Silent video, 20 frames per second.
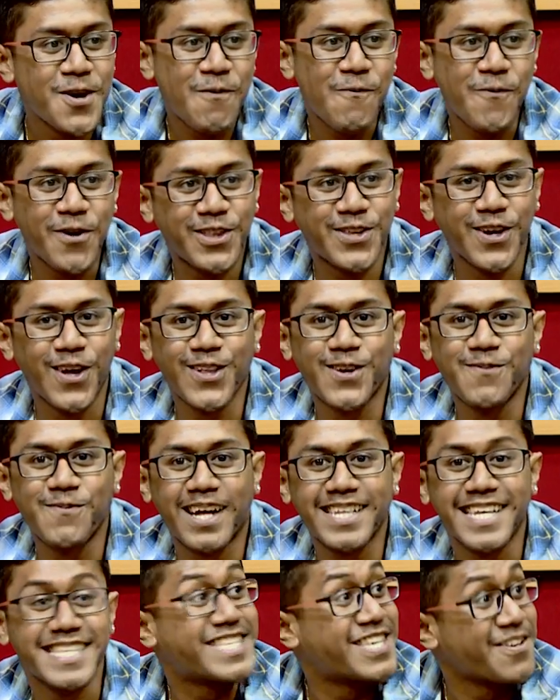We talk
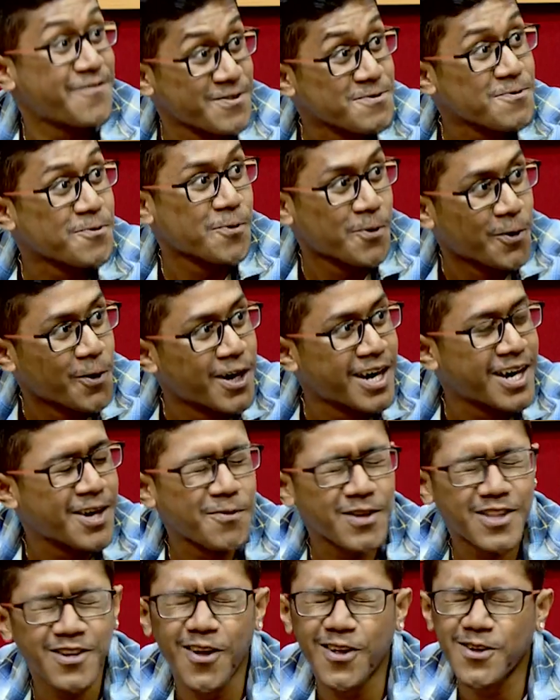about the civil war.
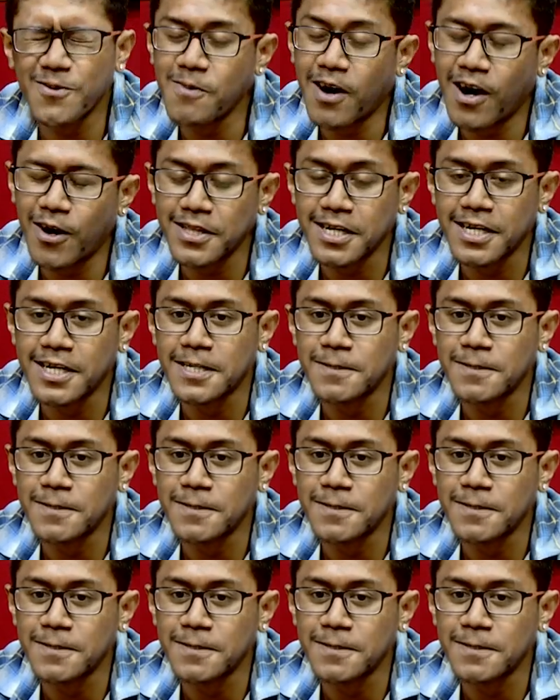We talk about